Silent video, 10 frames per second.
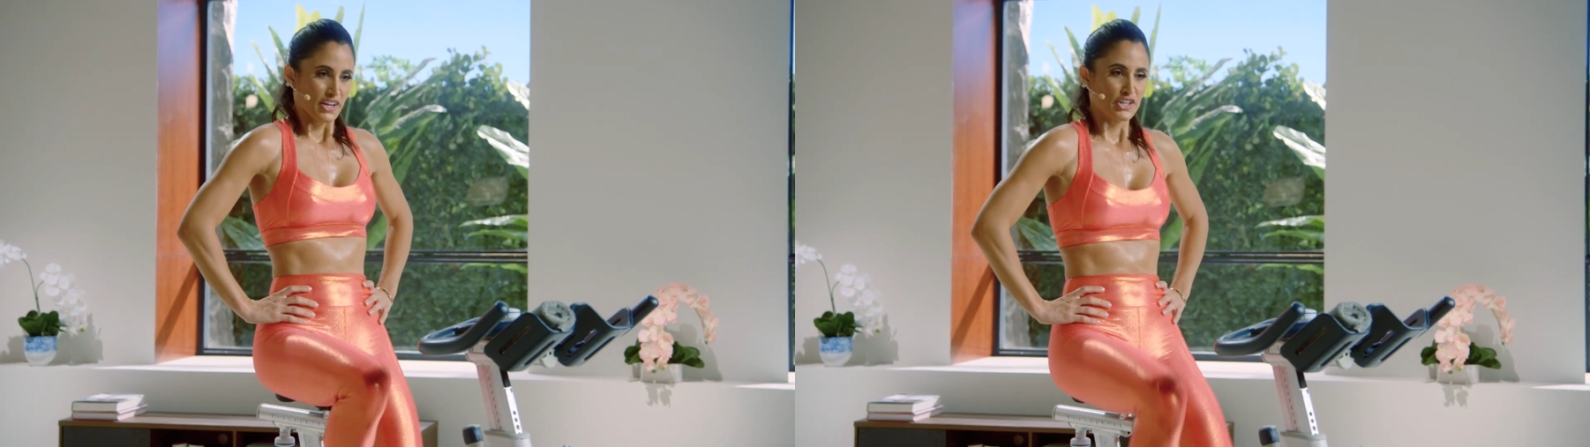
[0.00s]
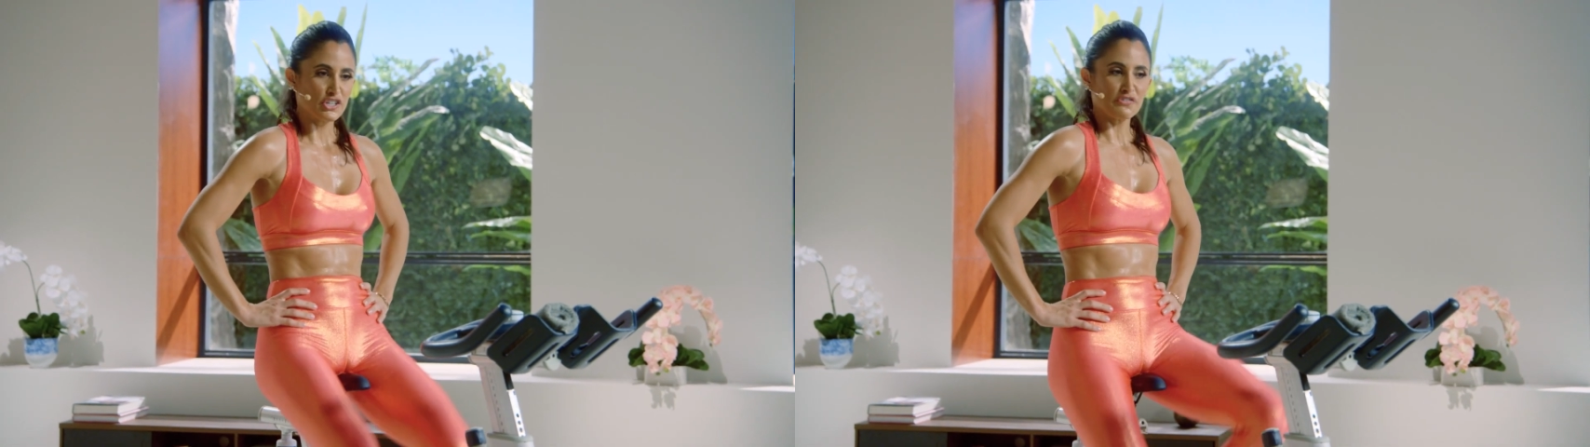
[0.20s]

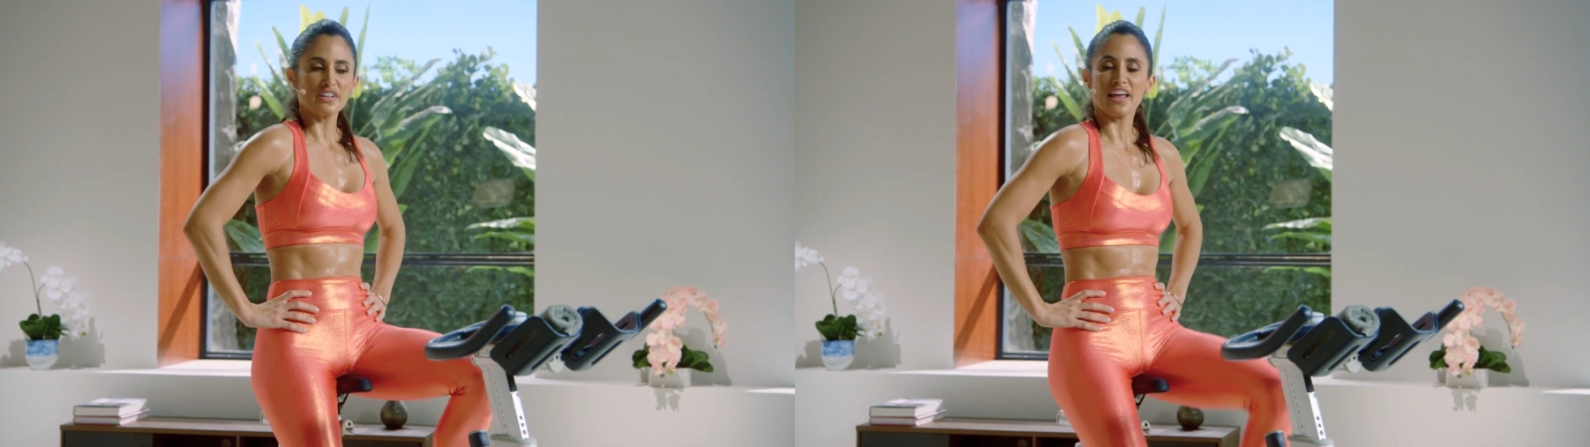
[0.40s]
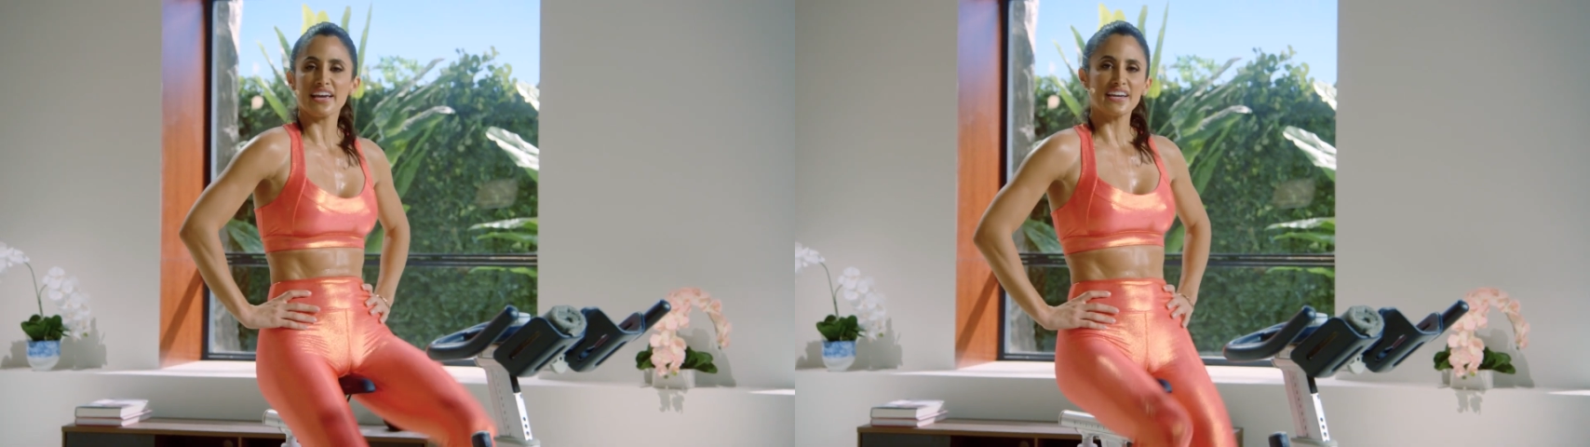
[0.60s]
You should
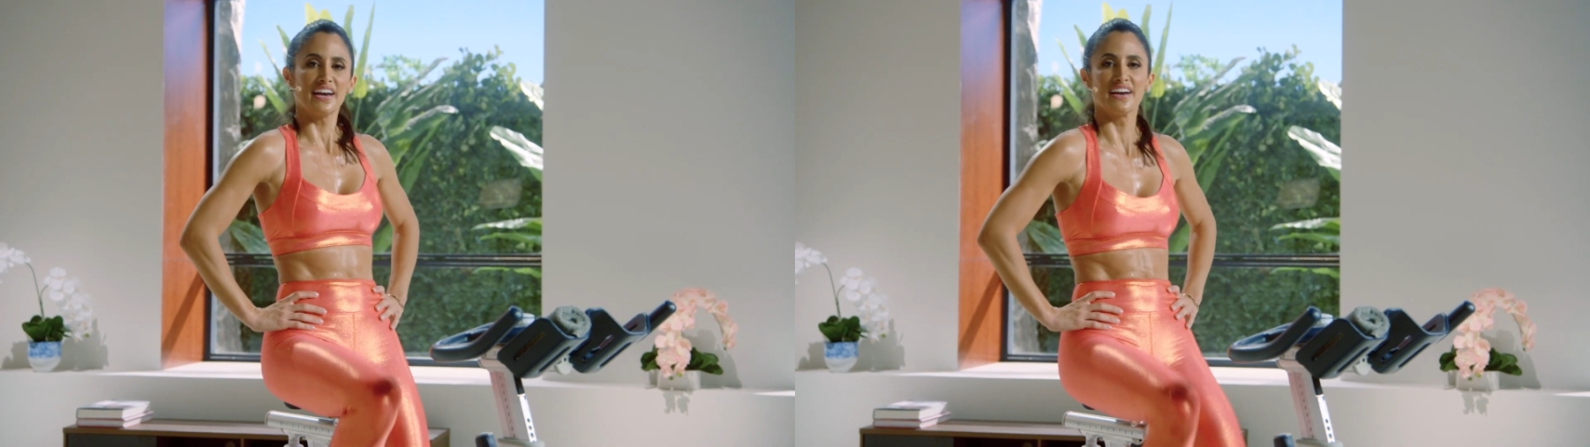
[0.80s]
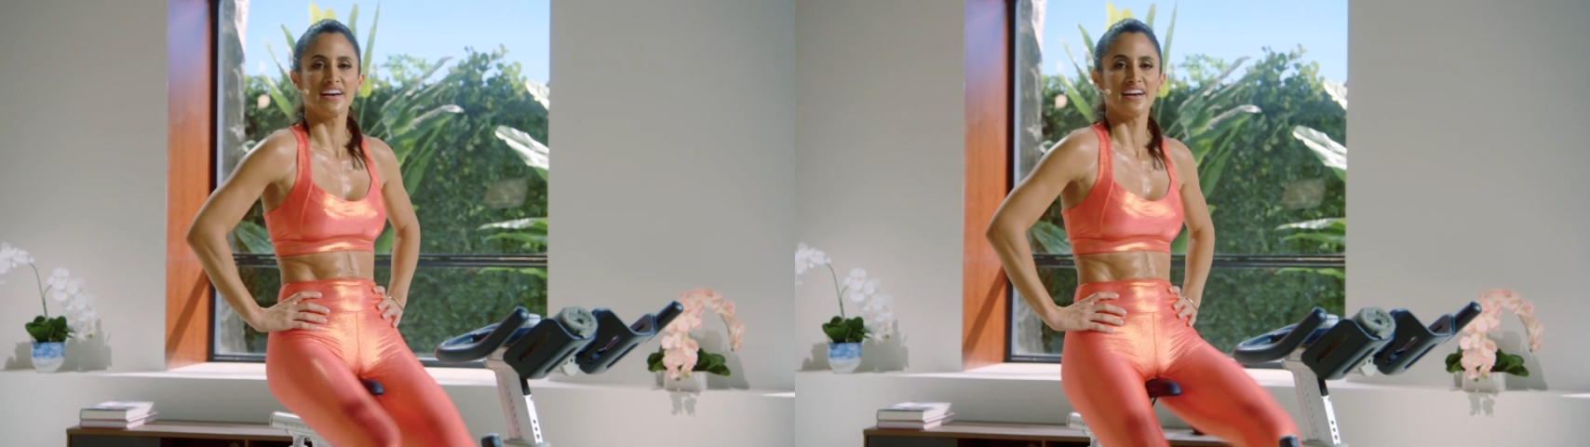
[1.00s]
feel like
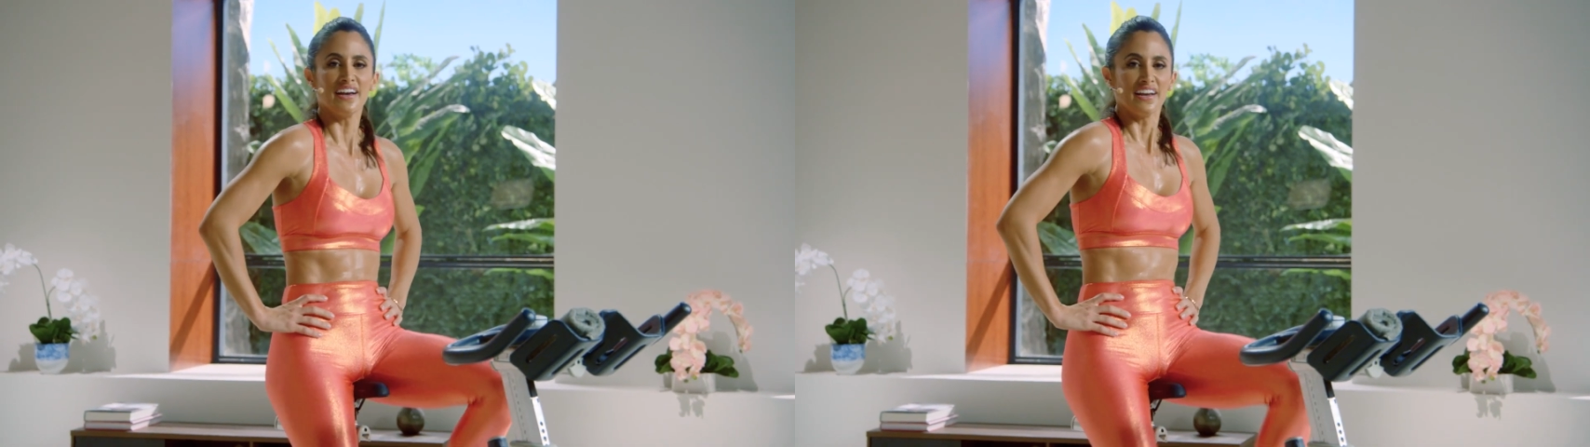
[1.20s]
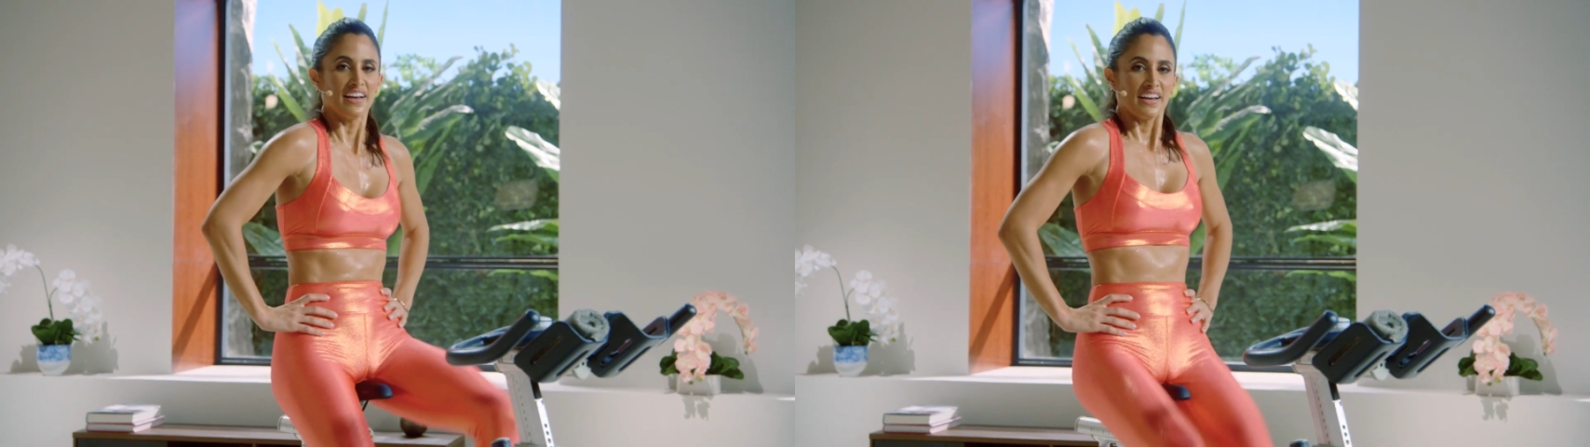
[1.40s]

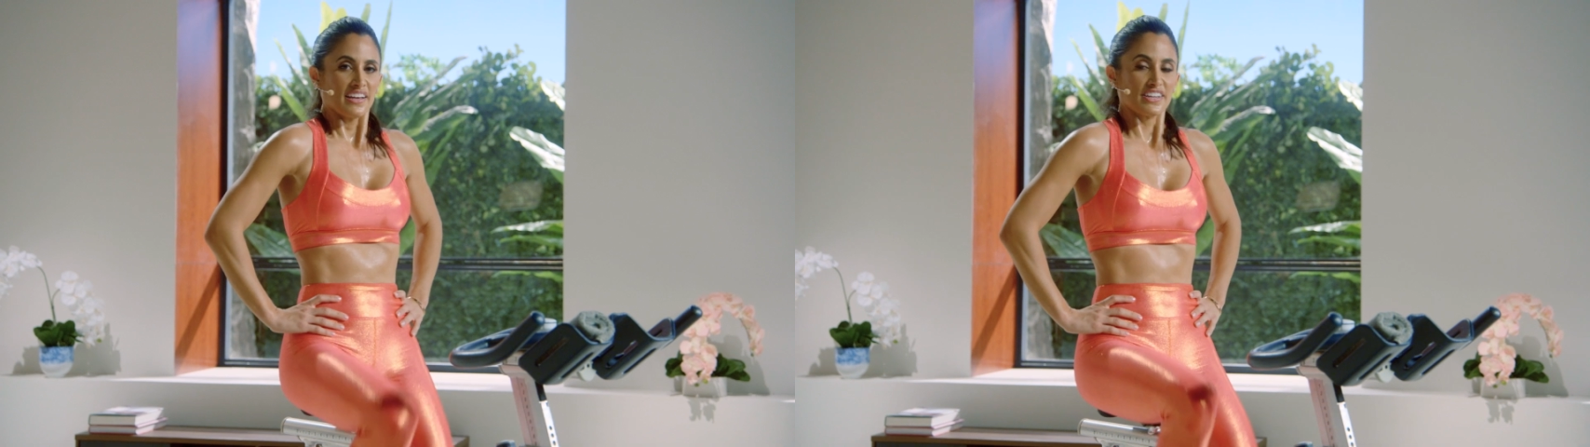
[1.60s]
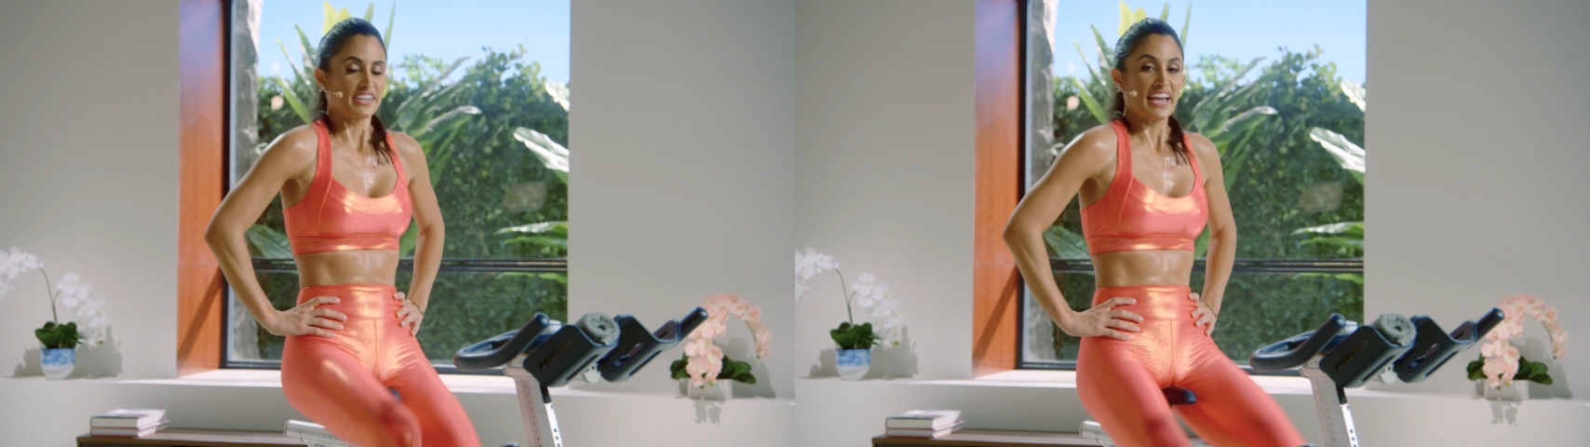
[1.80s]

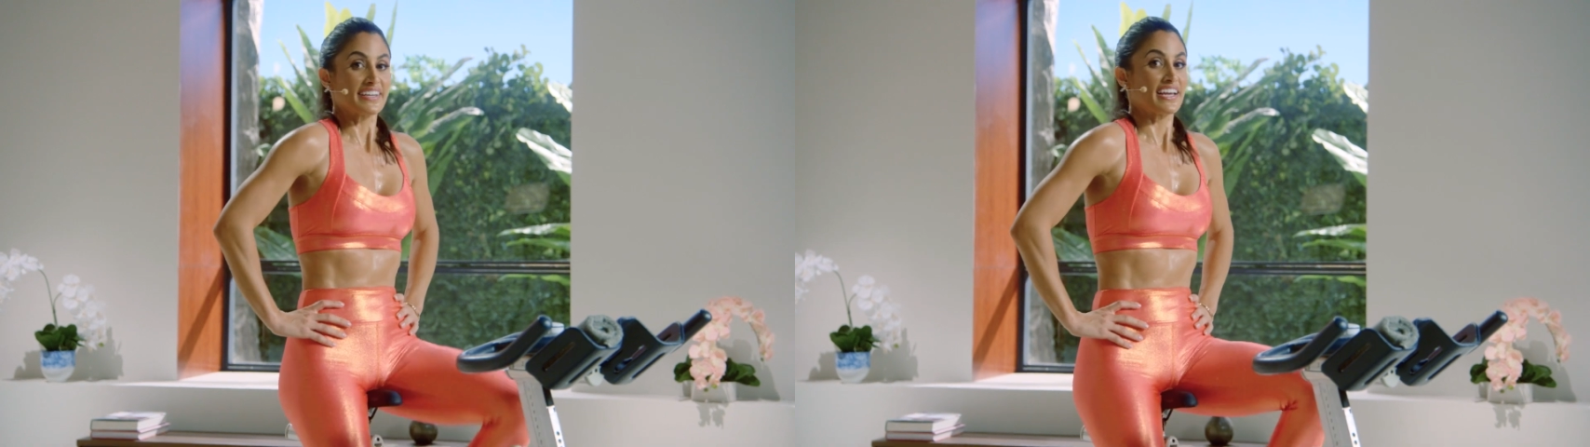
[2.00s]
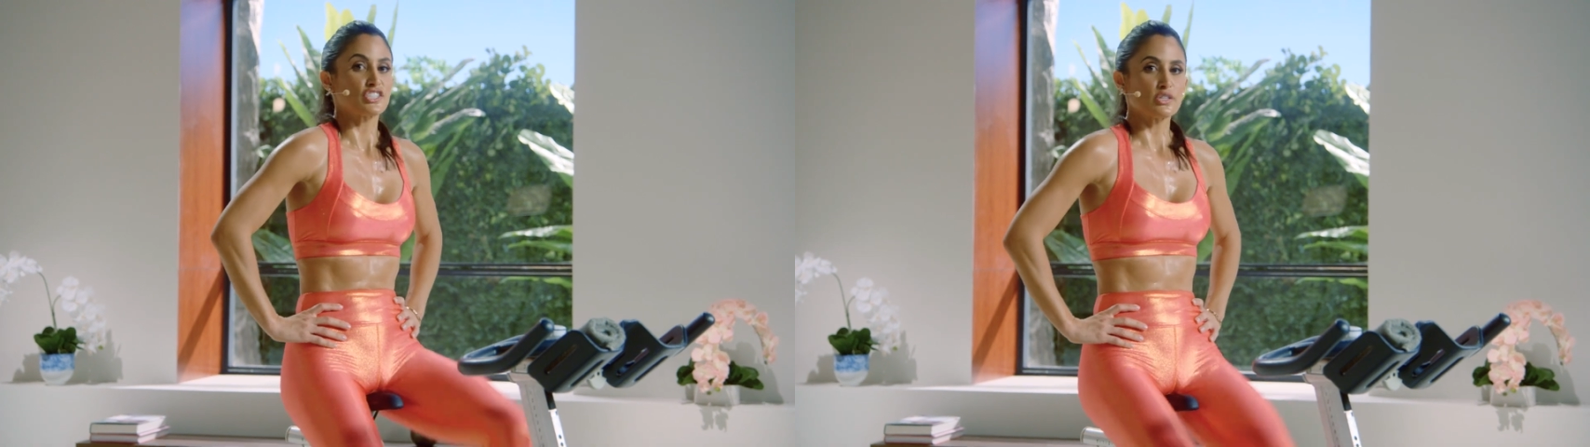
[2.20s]
you
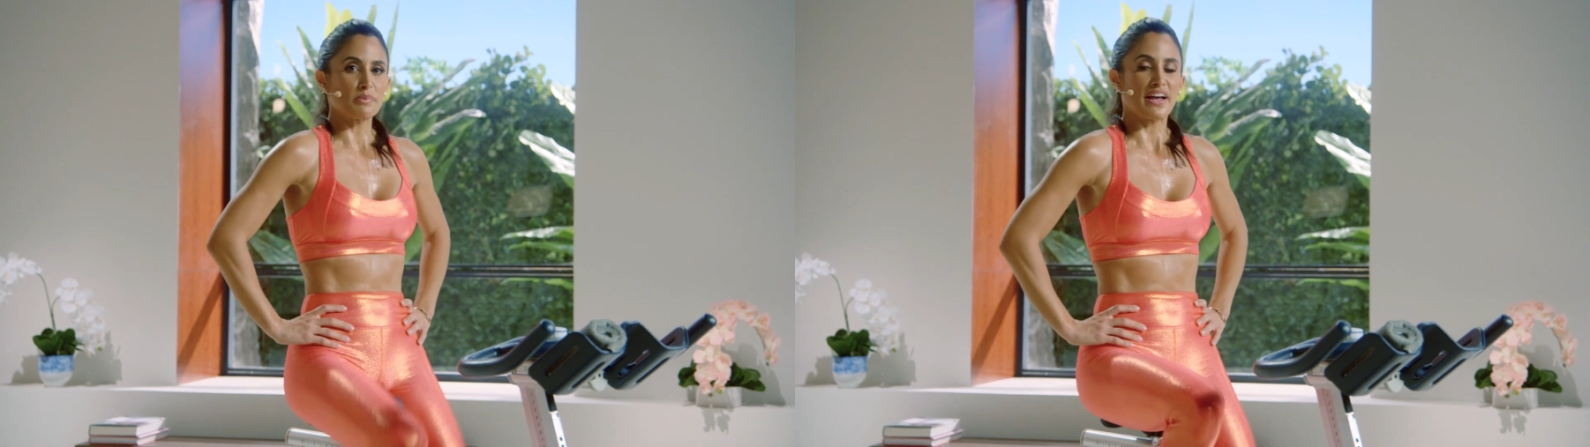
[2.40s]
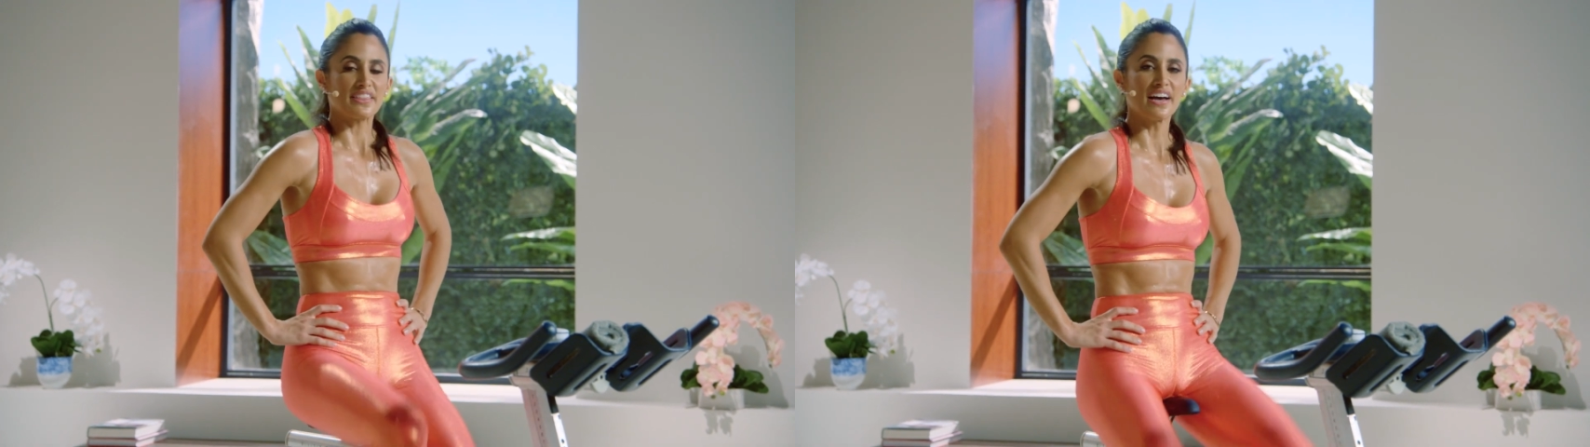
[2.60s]
can't catch your
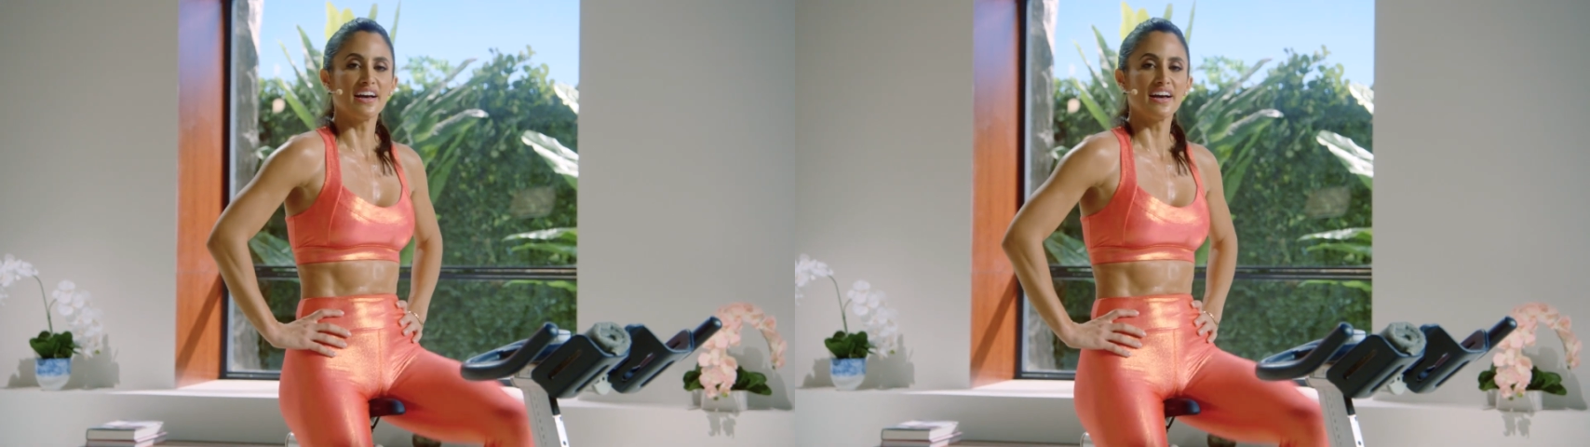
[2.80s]
breath.